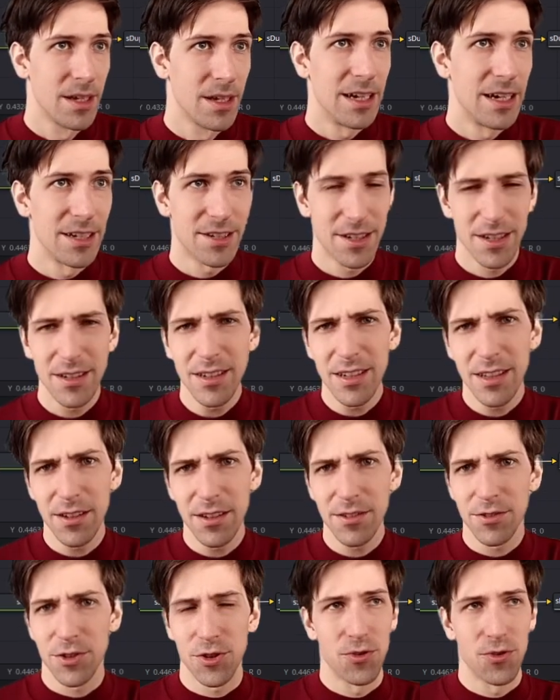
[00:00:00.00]
It's still a
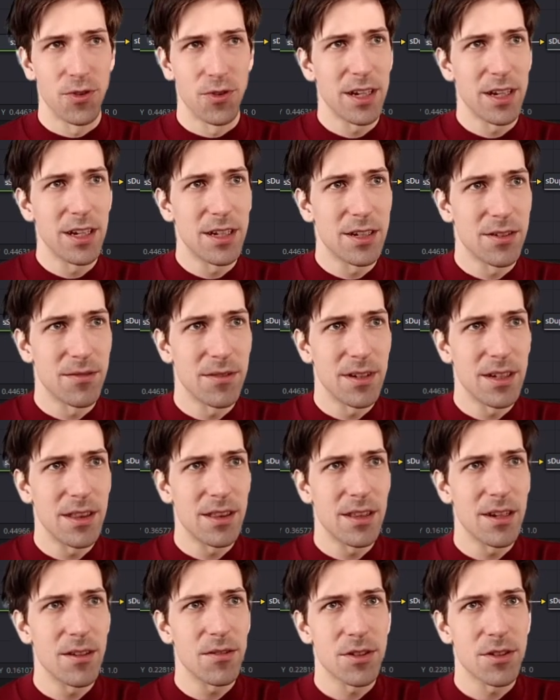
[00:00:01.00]
little tricky to read though,